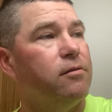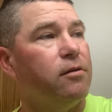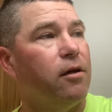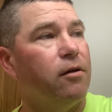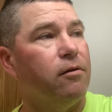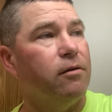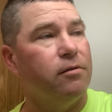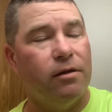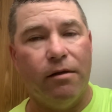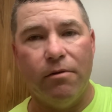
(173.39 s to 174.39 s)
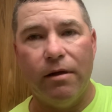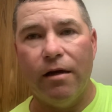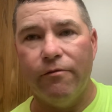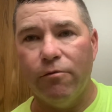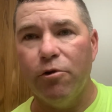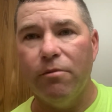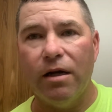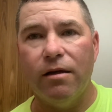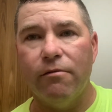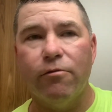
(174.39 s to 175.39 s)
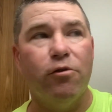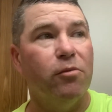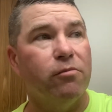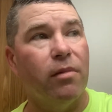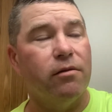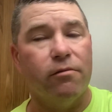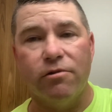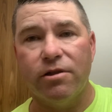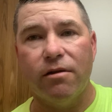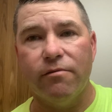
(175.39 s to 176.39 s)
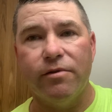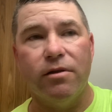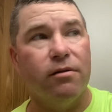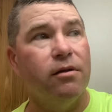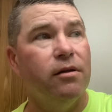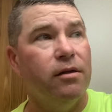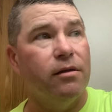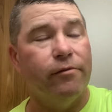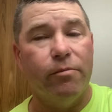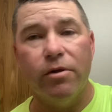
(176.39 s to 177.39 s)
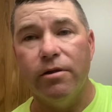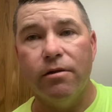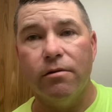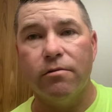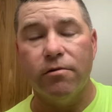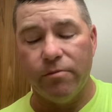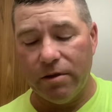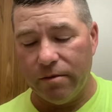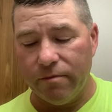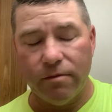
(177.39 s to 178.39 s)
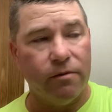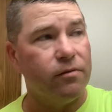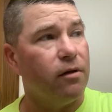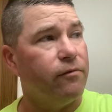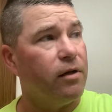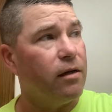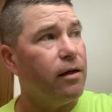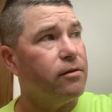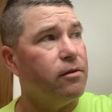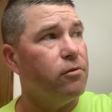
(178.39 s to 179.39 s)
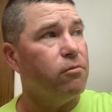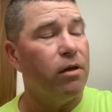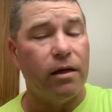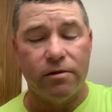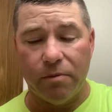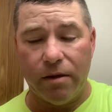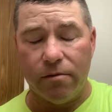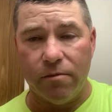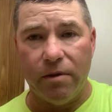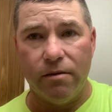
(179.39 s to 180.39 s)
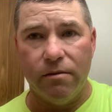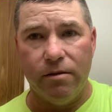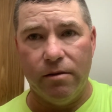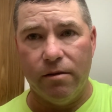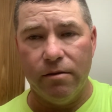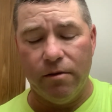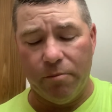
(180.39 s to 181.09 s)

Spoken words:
so it would have room. I'd have room on my little shelf here to have a pretty good assortment of stuff, and I like the old glass bottles better than the